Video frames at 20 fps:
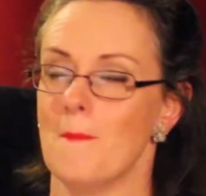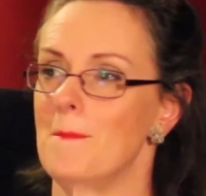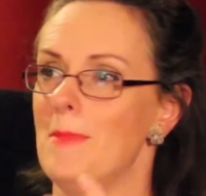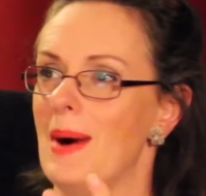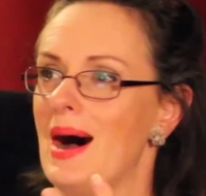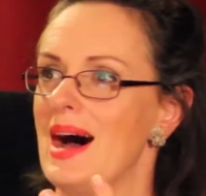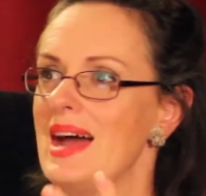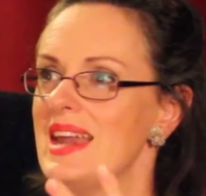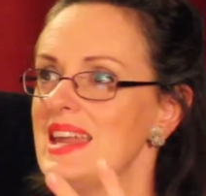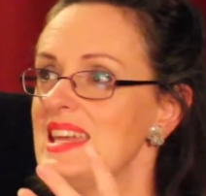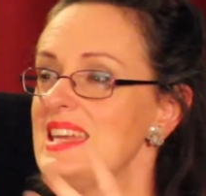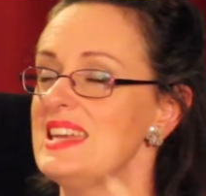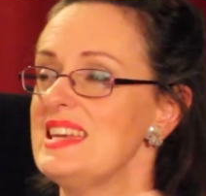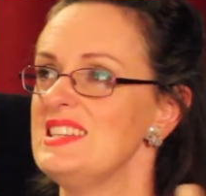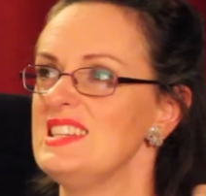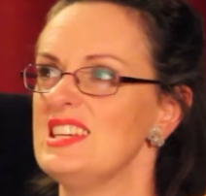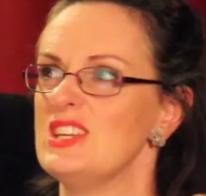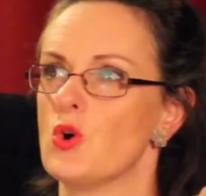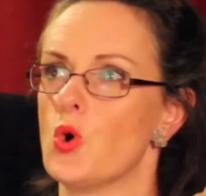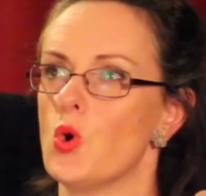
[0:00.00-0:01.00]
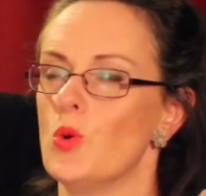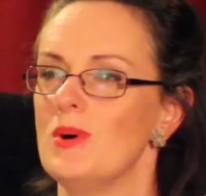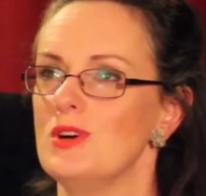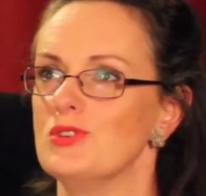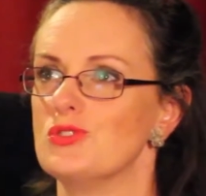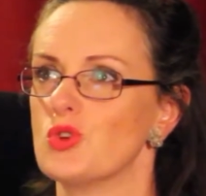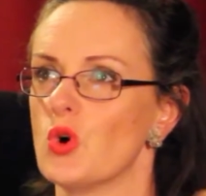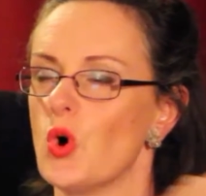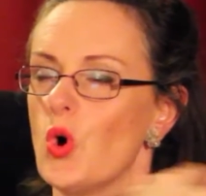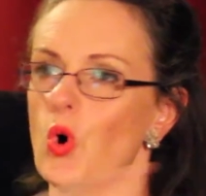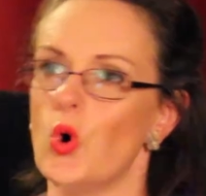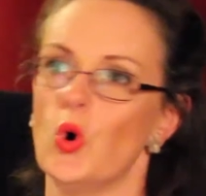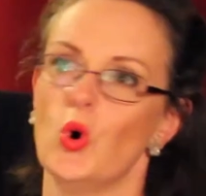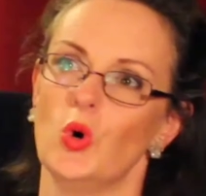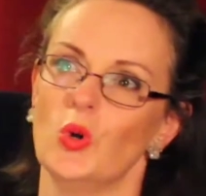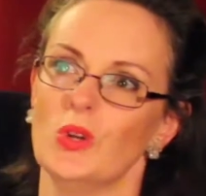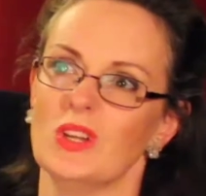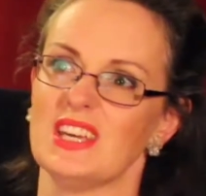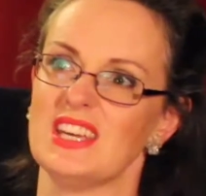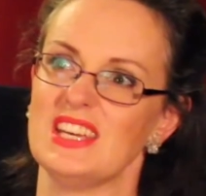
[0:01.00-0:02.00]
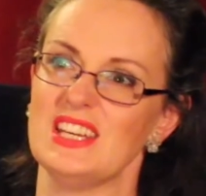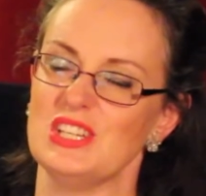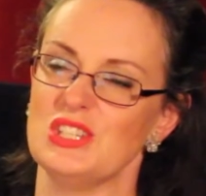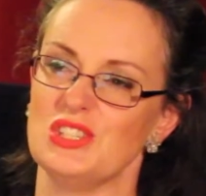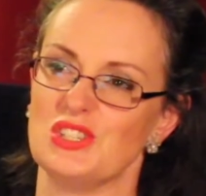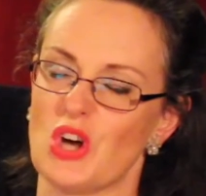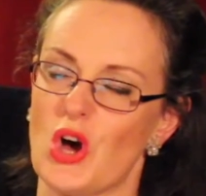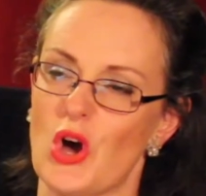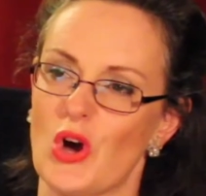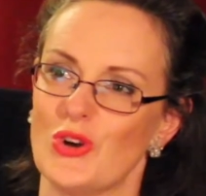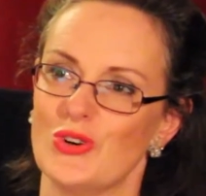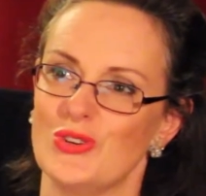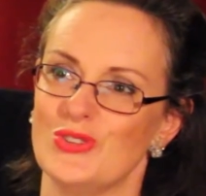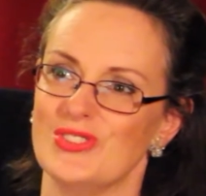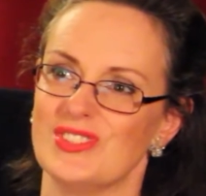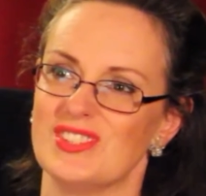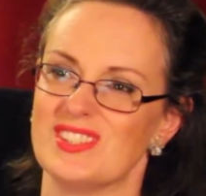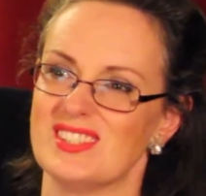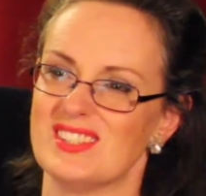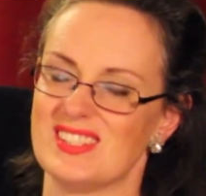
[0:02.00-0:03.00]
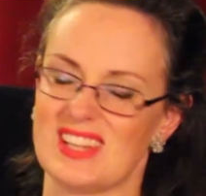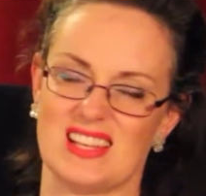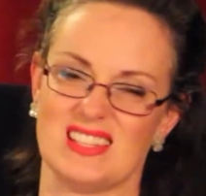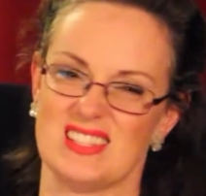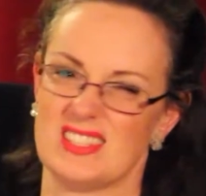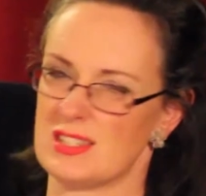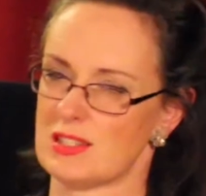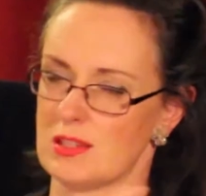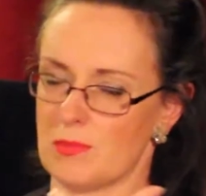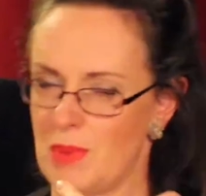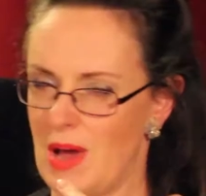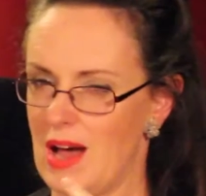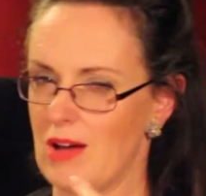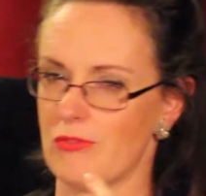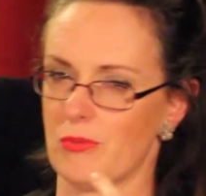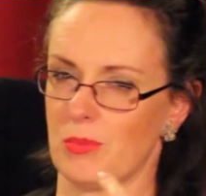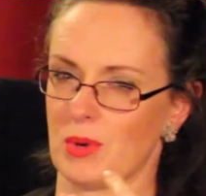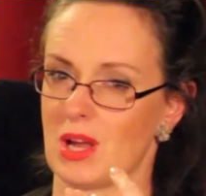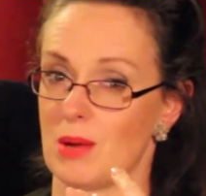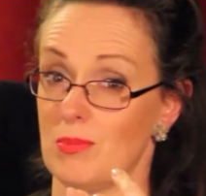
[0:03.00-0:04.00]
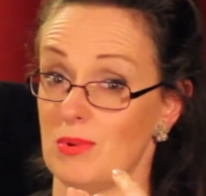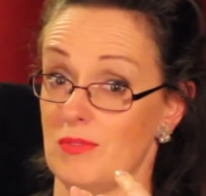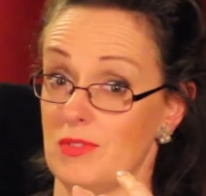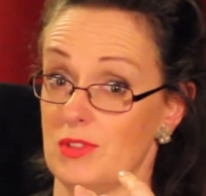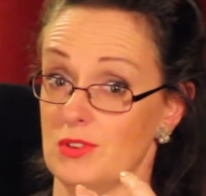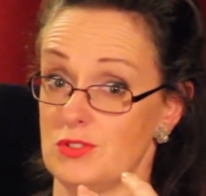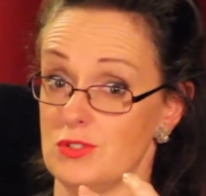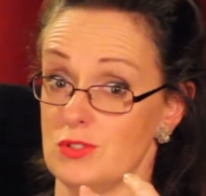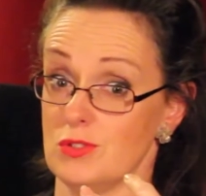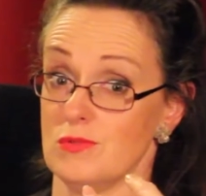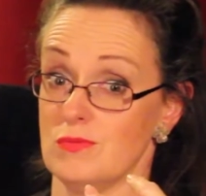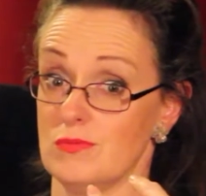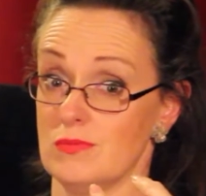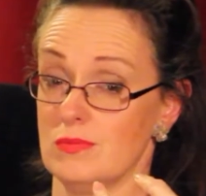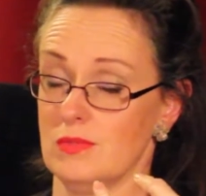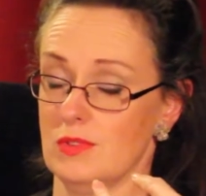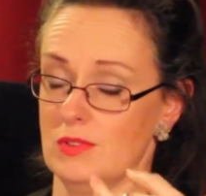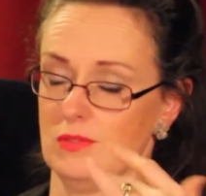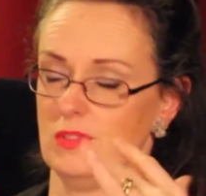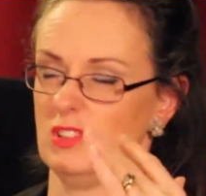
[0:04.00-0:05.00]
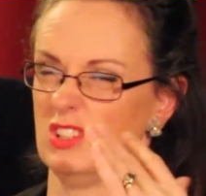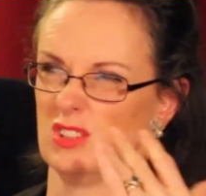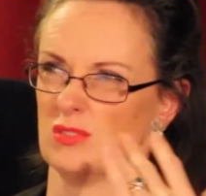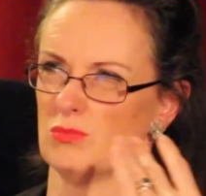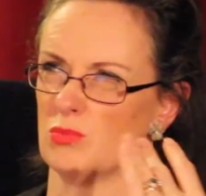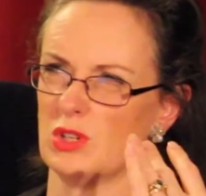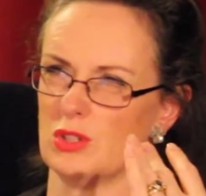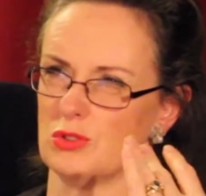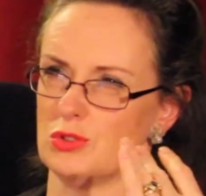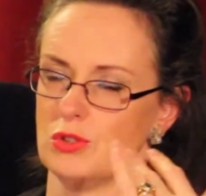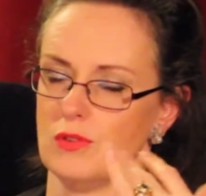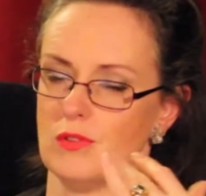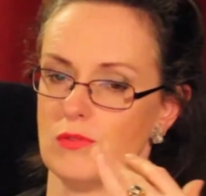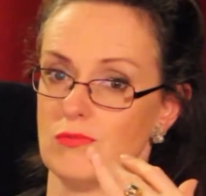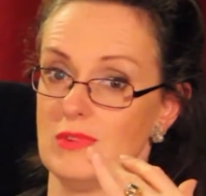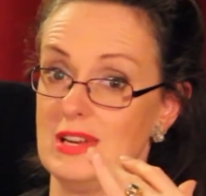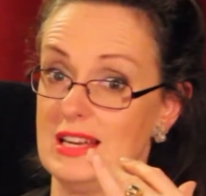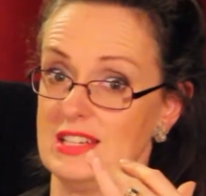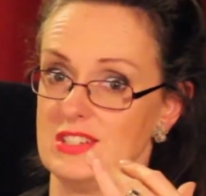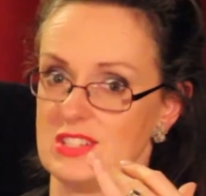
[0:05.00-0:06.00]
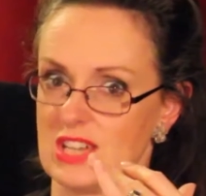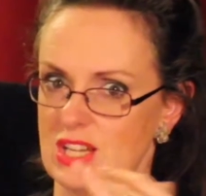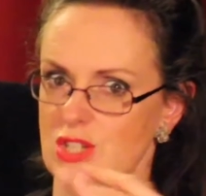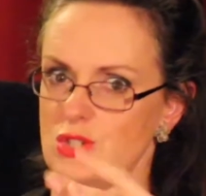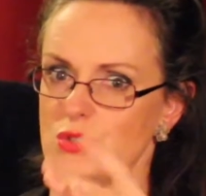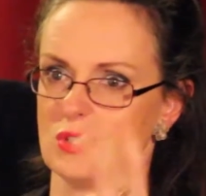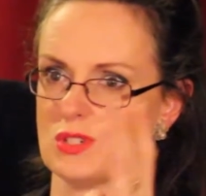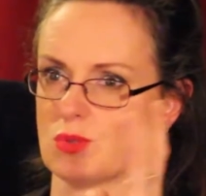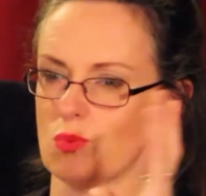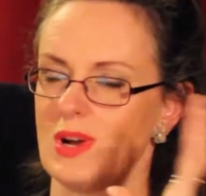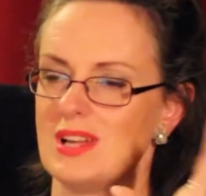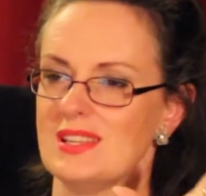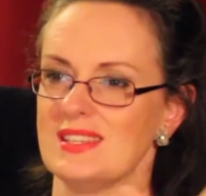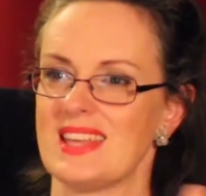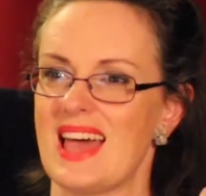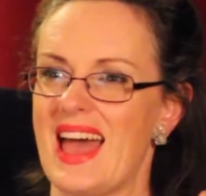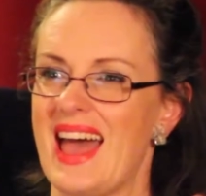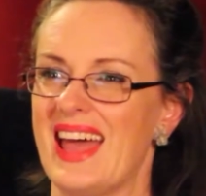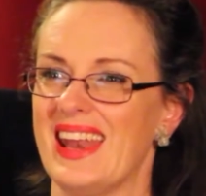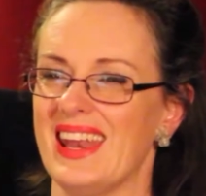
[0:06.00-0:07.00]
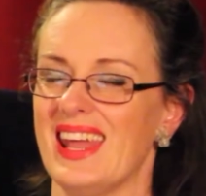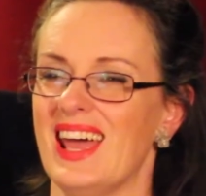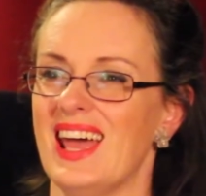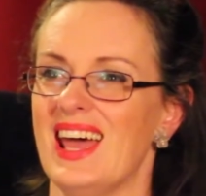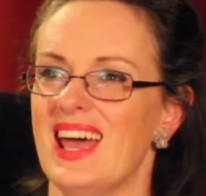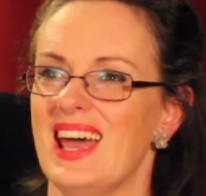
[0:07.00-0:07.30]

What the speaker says: but he did almost all his own stunts, apart from a couple of one or two really dangerous ones, and